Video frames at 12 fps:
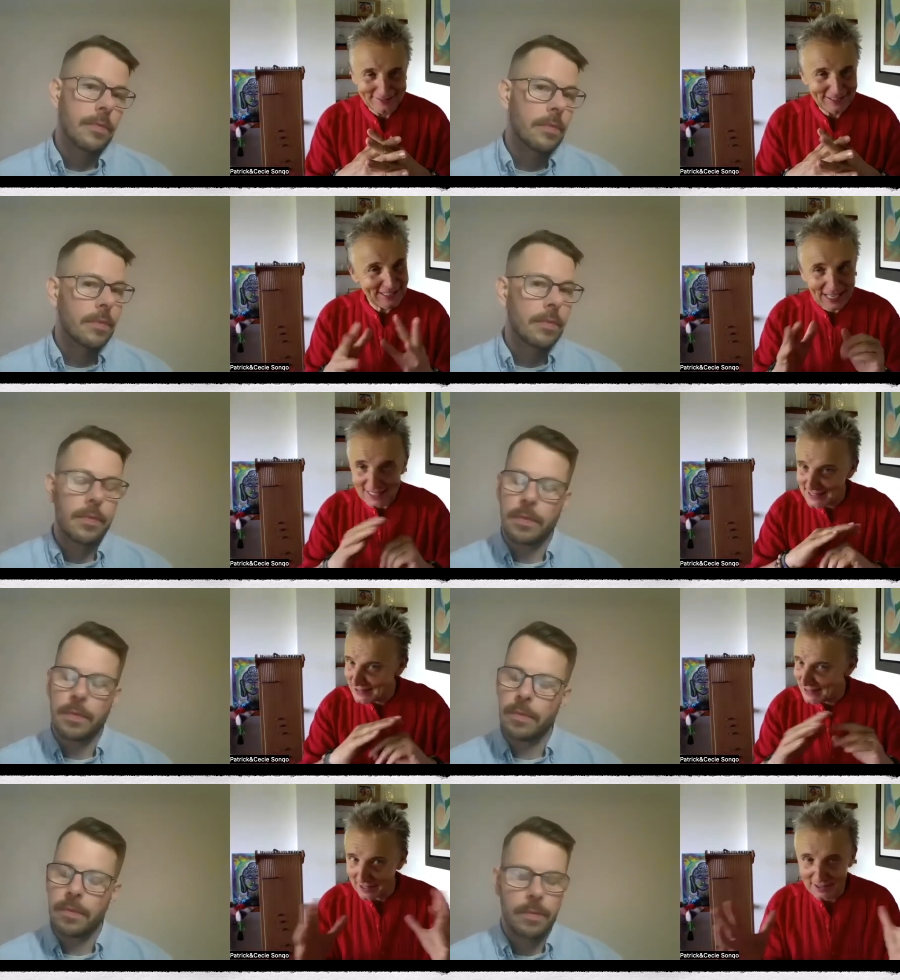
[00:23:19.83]
Speaker 1: It has
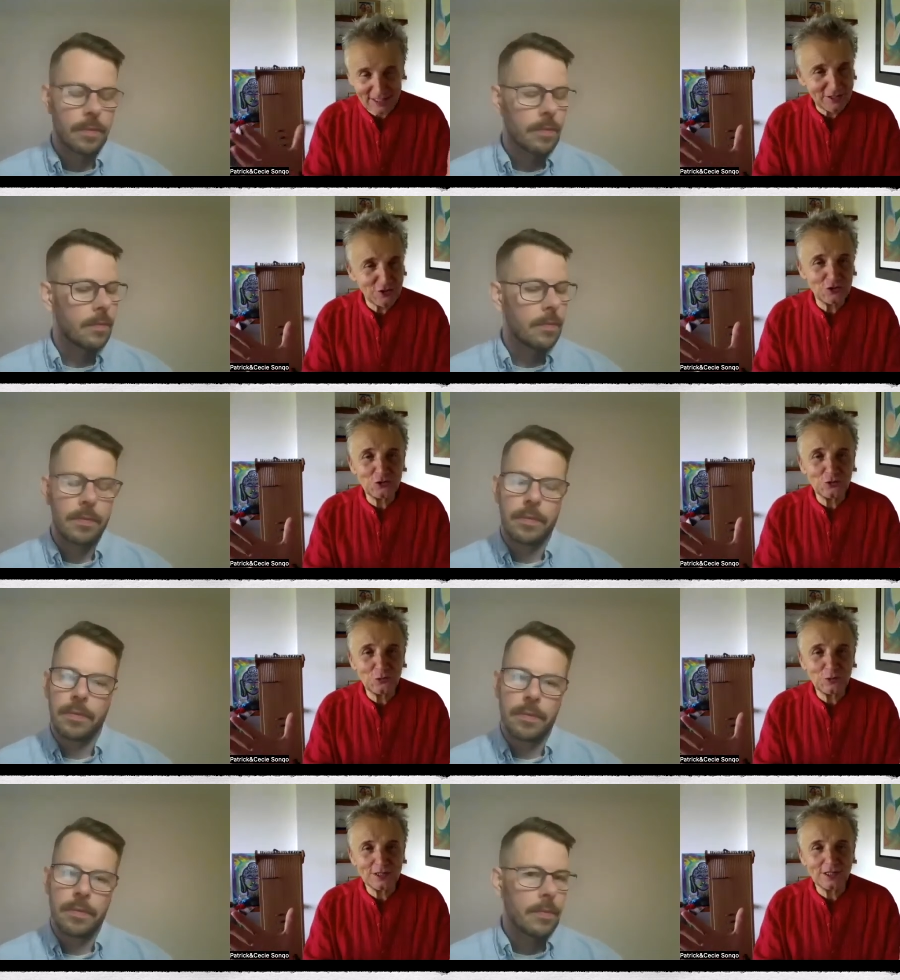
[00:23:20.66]
nothing to do
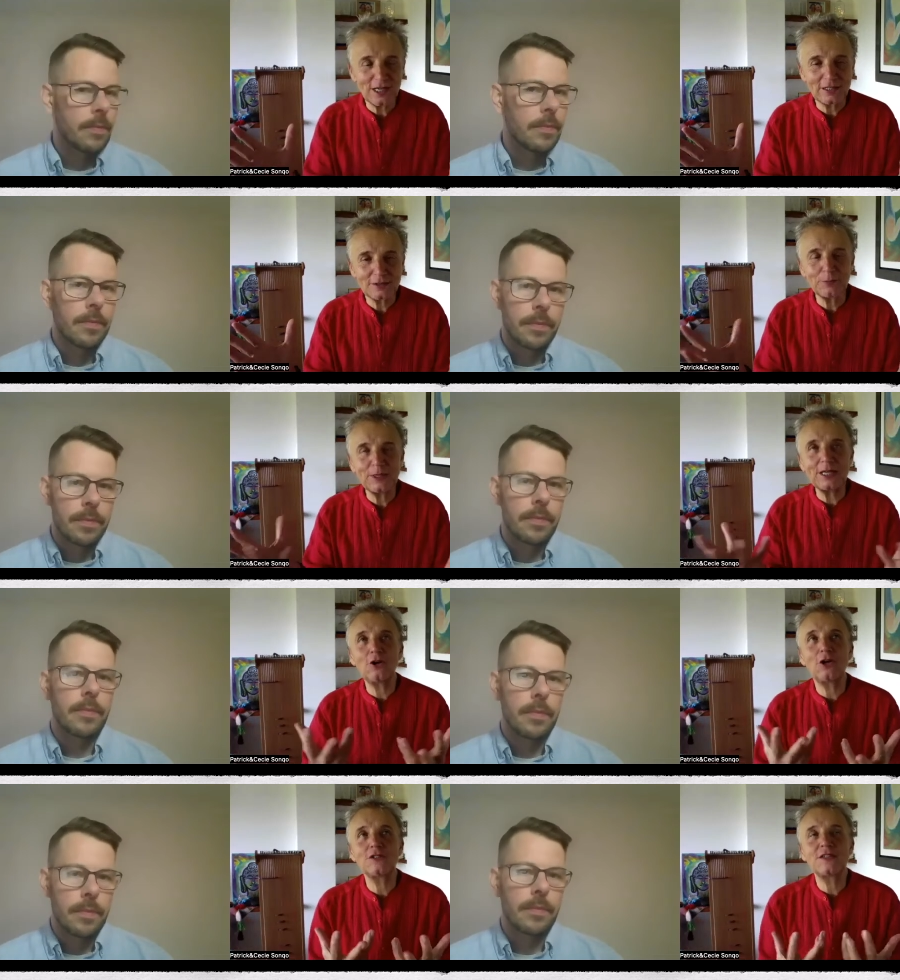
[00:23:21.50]
with that
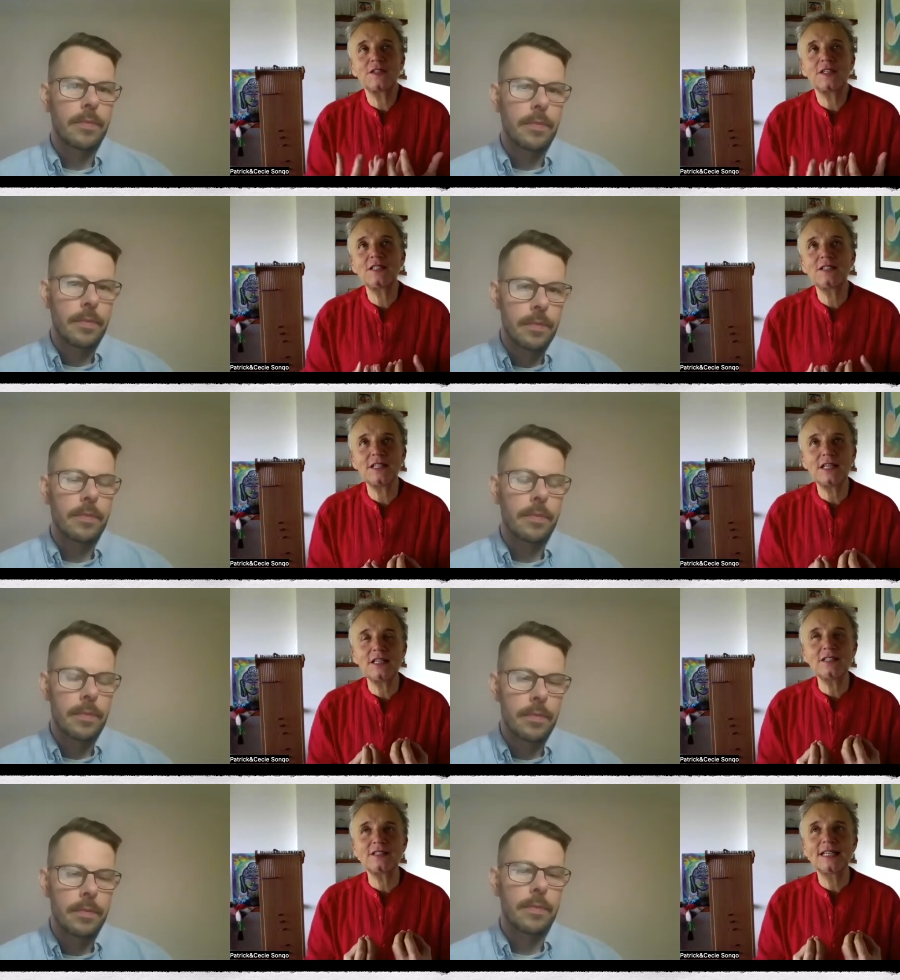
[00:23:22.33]
because this
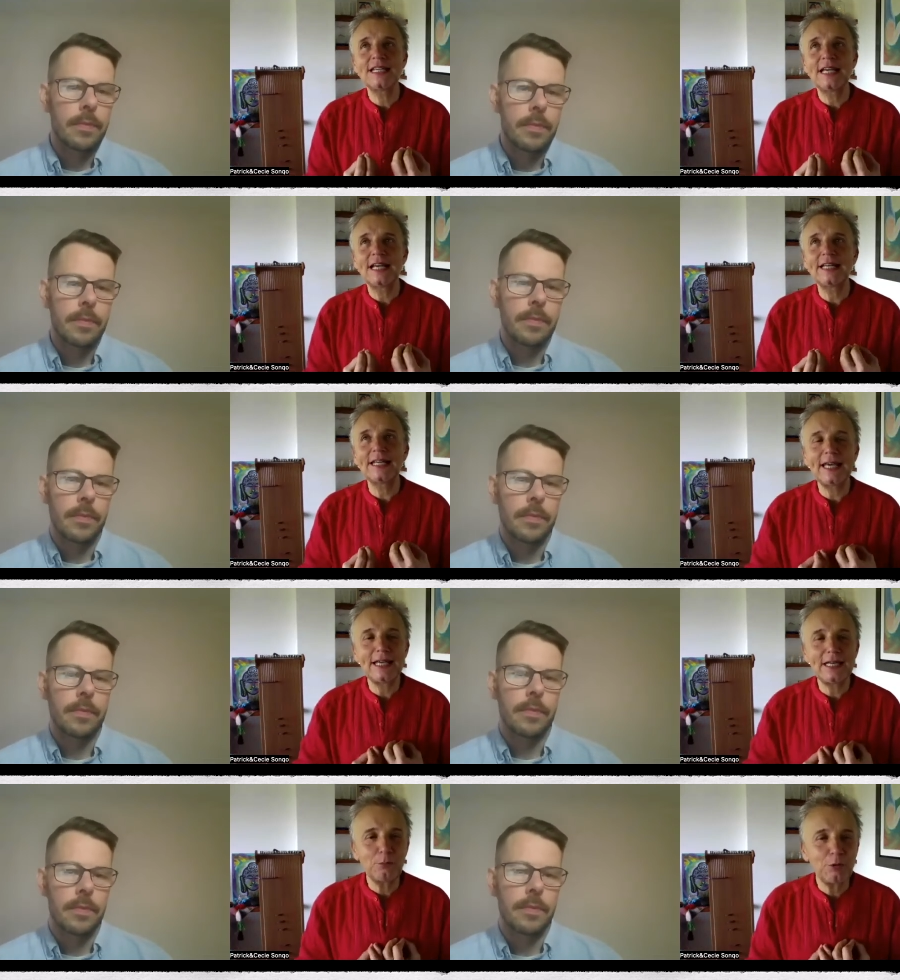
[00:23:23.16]
is,
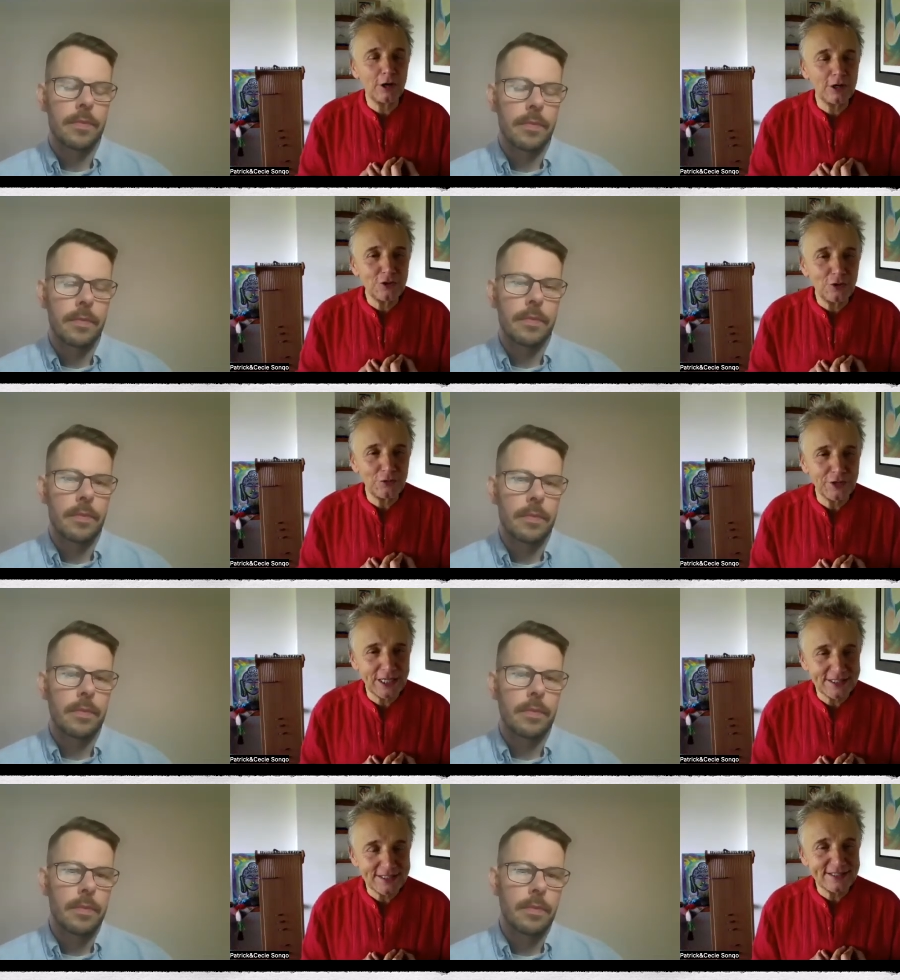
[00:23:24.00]
again, part of
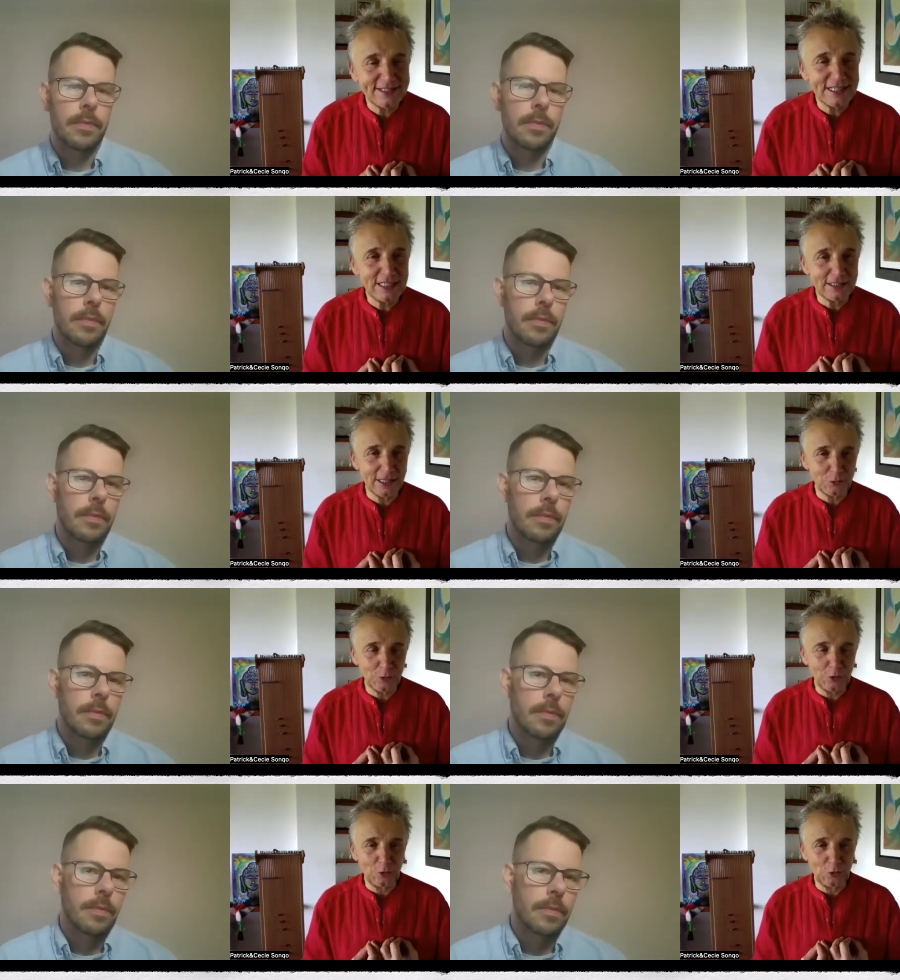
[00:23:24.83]
that seed that
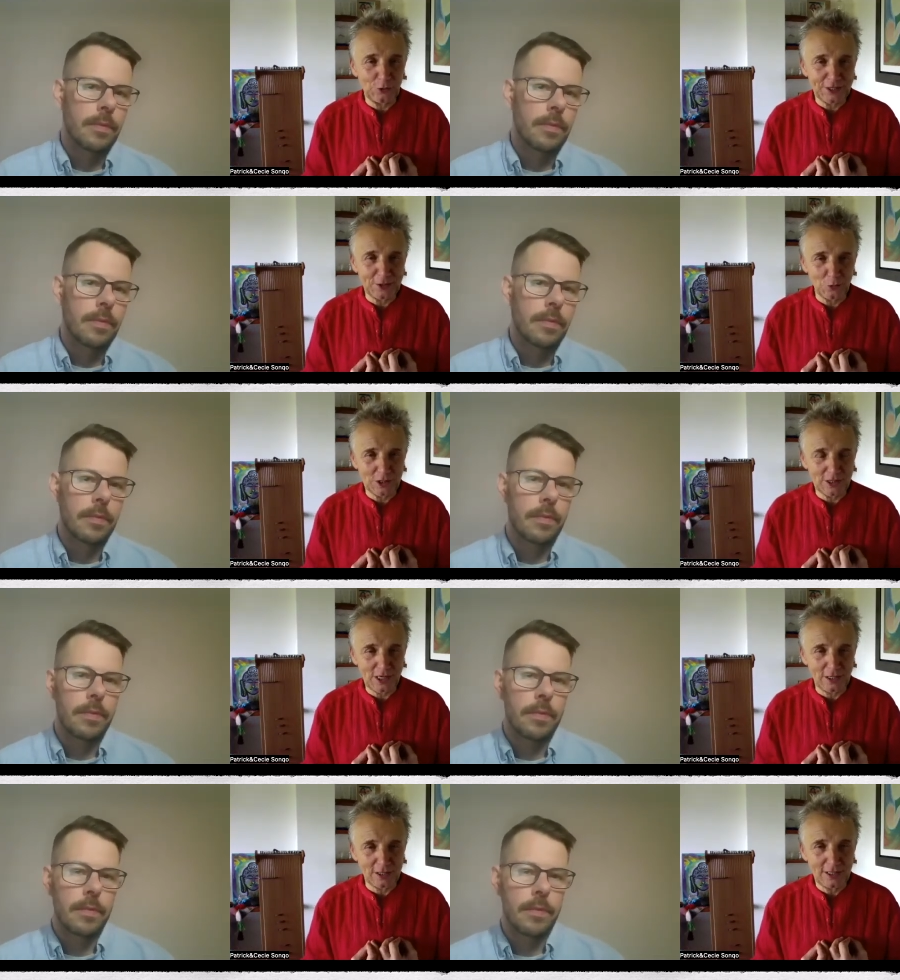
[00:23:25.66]
we're holding
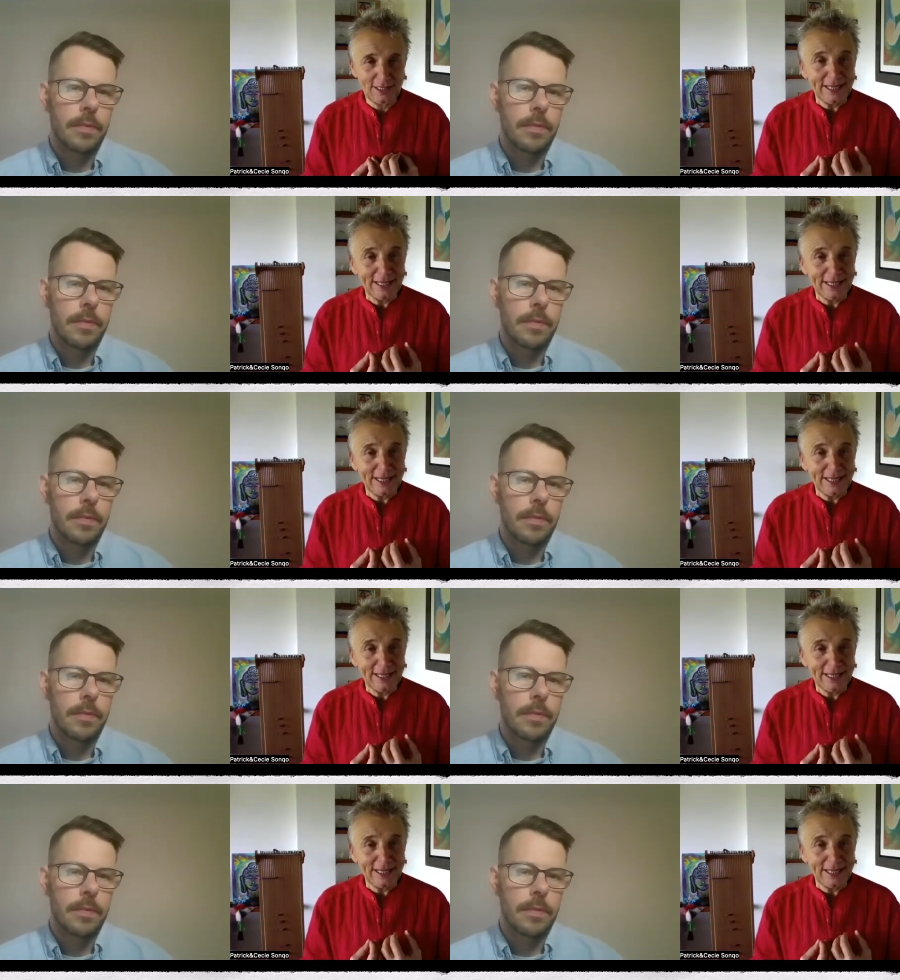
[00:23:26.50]
within.